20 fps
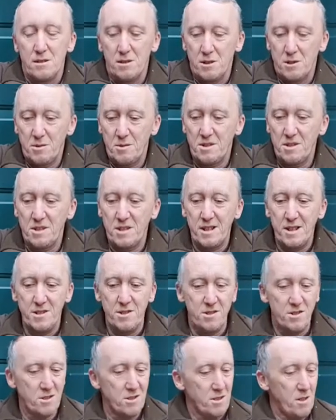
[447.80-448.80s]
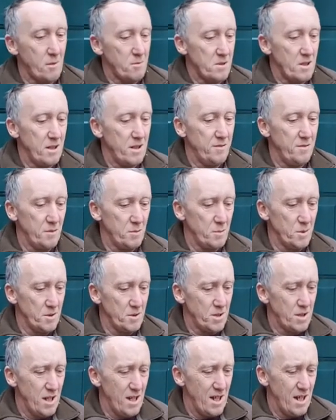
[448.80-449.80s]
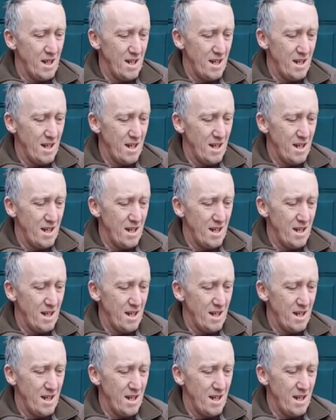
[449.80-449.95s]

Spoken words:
So as I said, just as I was leaving the woods,